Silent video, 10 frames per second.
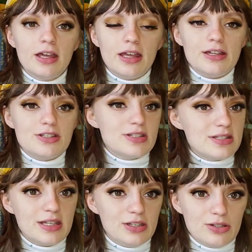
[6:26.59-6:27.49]
it just
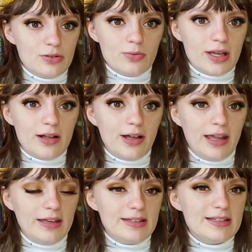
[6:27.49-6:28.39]
didn't do well
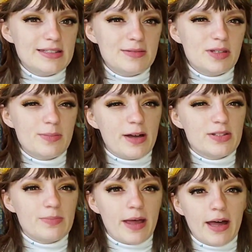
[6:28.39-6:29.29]
and it didn't seem to
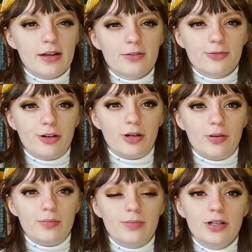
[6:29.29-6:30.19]
bounce back
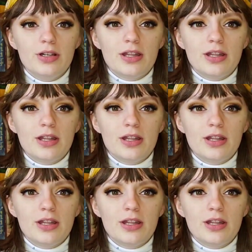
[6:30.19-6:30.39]
from